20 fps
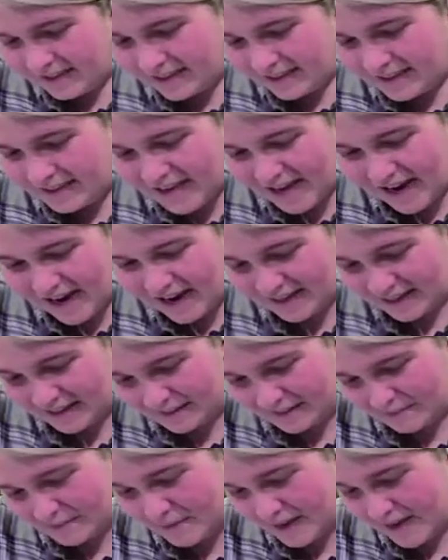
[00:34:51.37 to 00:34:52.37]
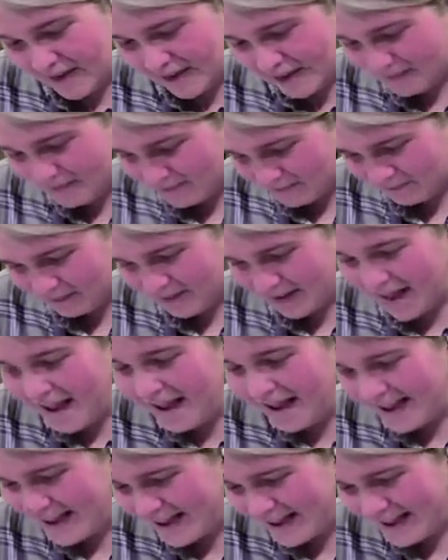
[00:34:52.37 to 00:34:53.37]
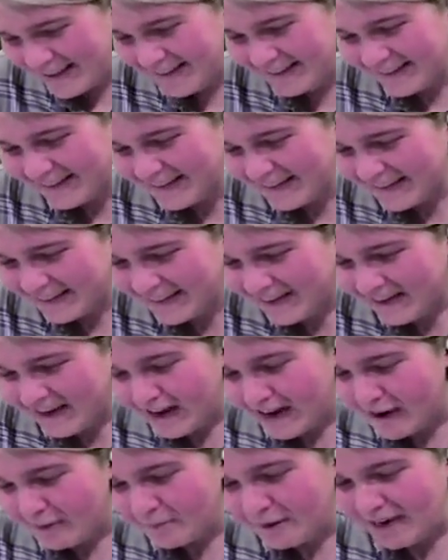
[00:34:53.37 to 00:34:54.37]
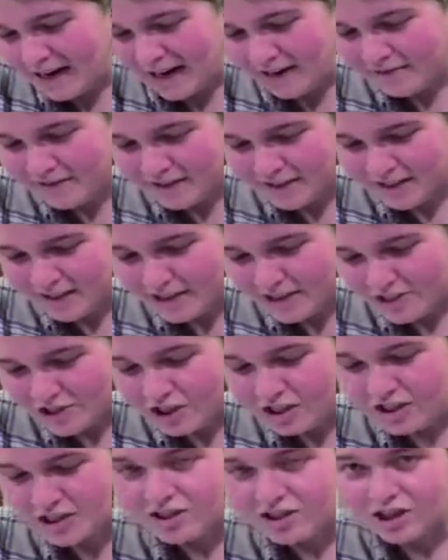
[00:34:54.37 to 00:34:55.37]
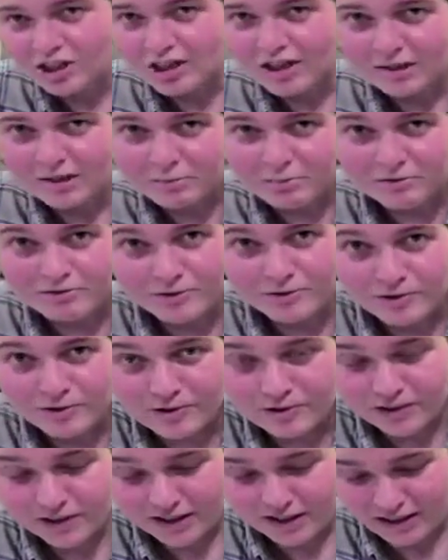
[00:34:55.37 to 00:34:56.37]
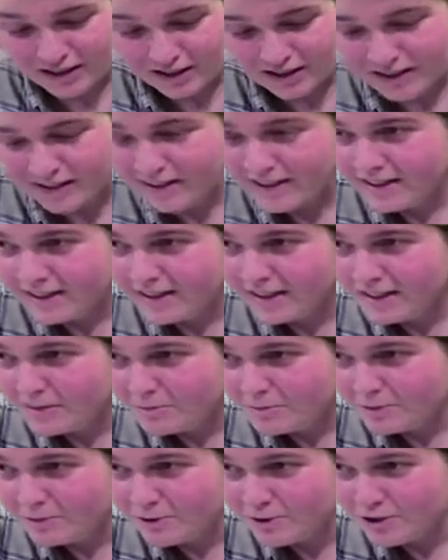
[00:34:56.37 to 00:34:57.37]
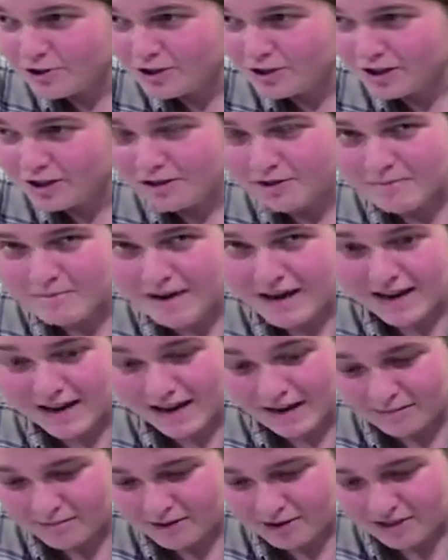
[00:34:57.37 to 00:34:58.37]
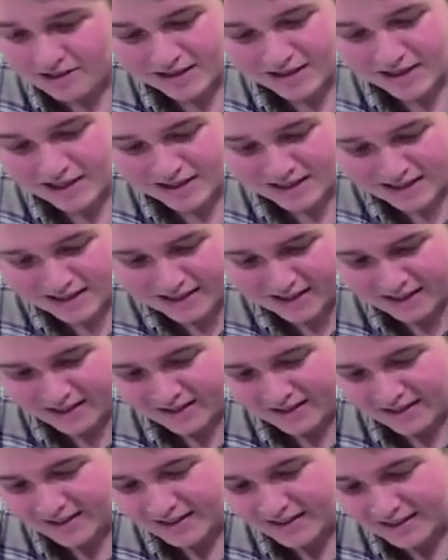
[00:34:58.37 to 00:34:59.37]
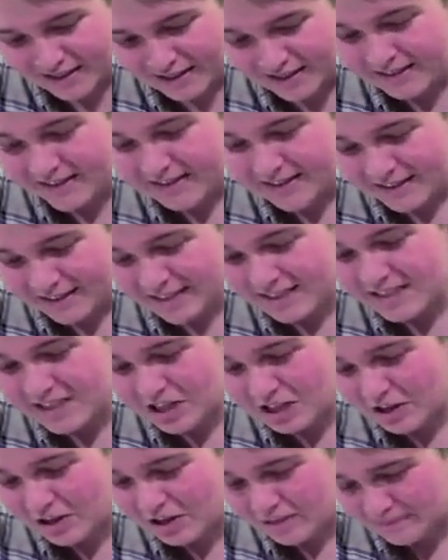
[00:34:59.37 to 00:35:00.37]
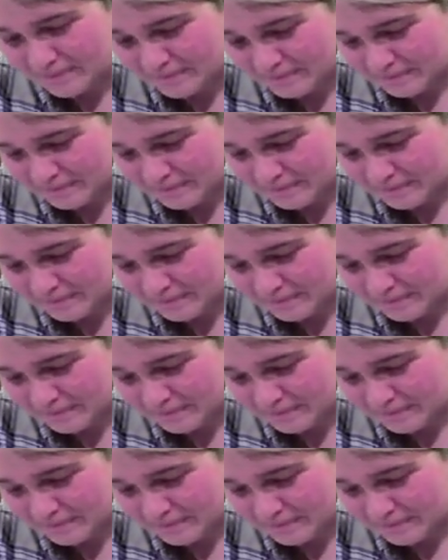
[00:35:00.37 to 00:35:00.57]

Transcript: Yeah, mayhem. I might have a gin and tonic before joining your mayhem because that's a lot.